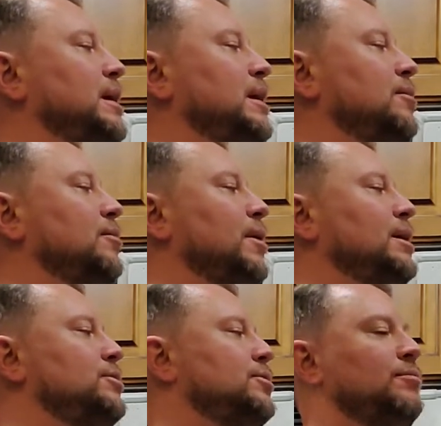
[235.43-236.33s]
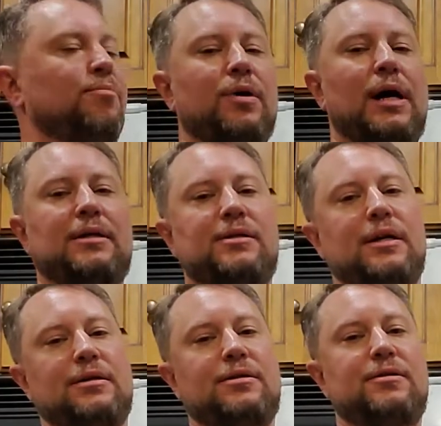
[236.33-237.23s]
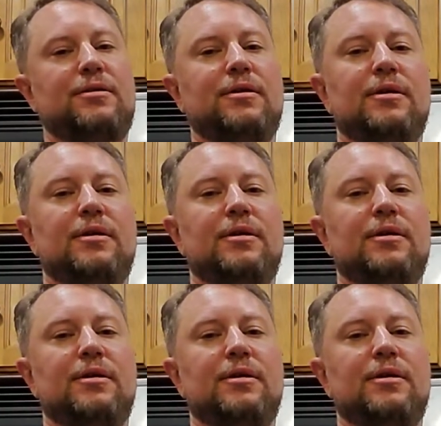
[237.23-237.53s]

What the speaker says: iteration process.